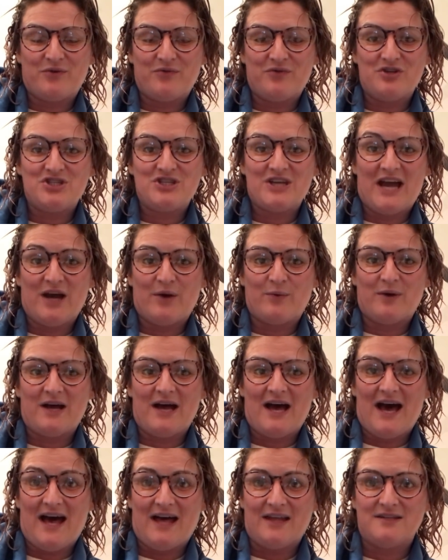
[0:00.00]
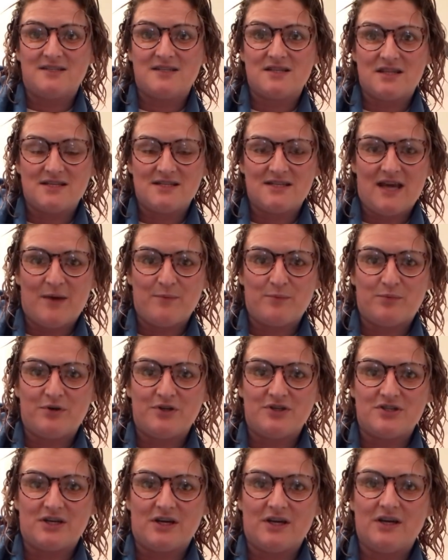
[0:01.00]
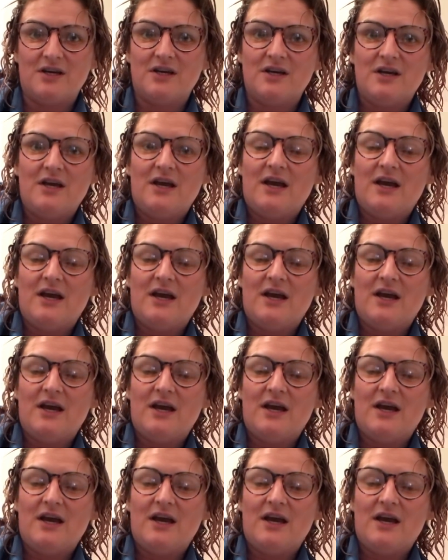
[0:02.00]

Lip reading: on the shower and the temperature,